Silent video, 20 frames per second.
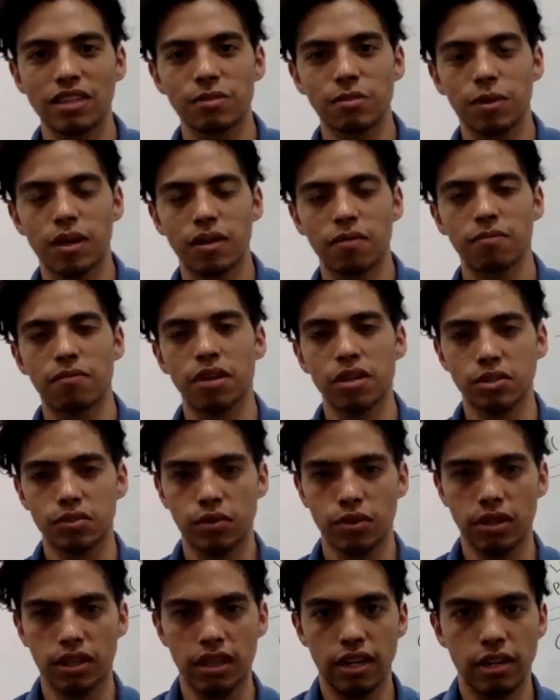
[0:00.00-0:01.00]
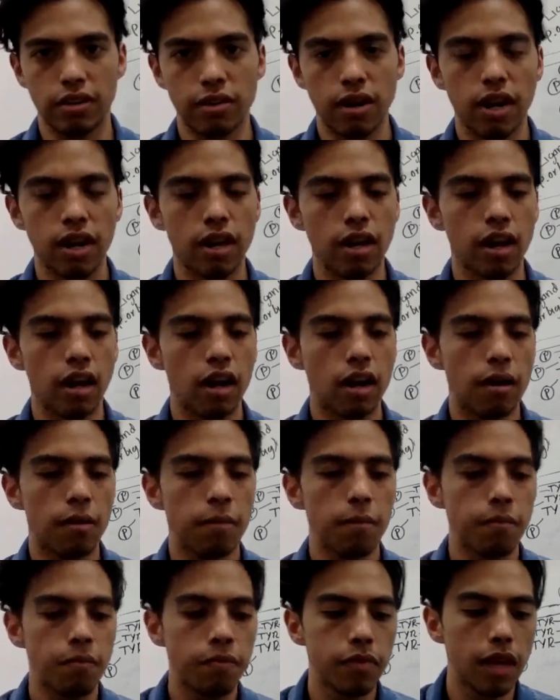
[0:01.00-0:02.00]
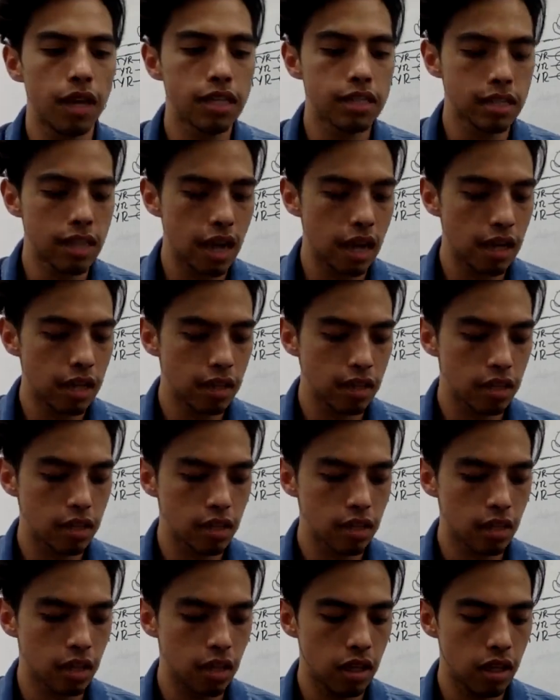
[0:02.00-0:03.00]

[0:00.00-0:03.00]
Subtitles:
these become phosphorylated, right? It's a